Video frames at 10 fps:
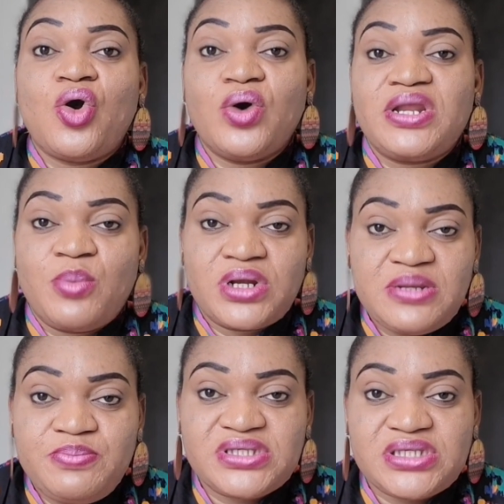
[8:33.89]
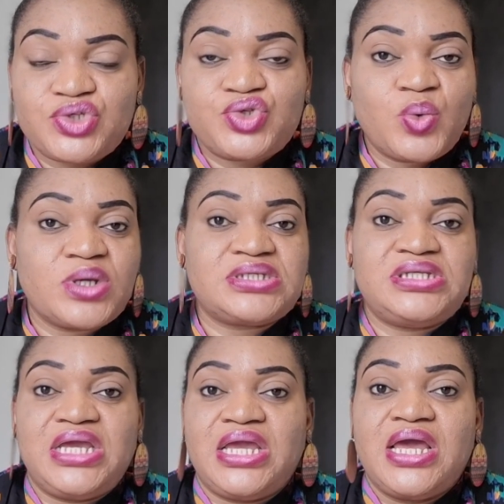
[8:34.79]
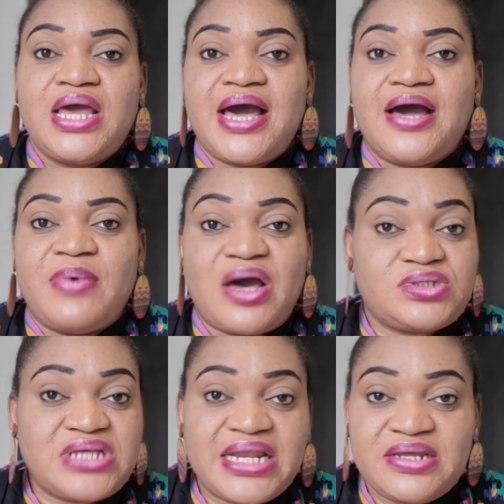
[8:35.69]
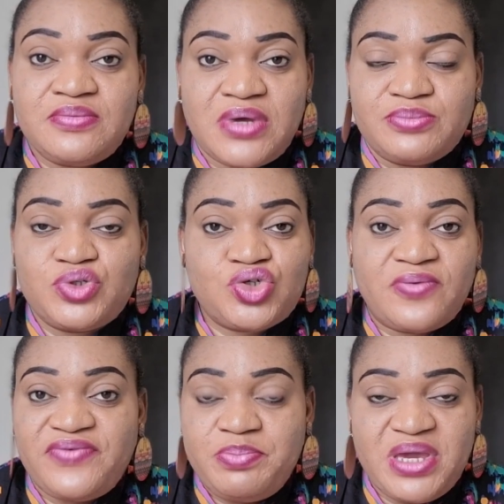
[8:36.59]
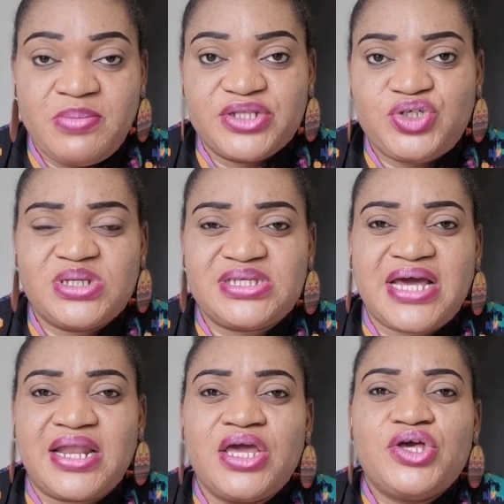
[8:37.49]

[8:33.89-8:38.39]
on a monthly basis towards the outstanding tuition fee payments. You understand?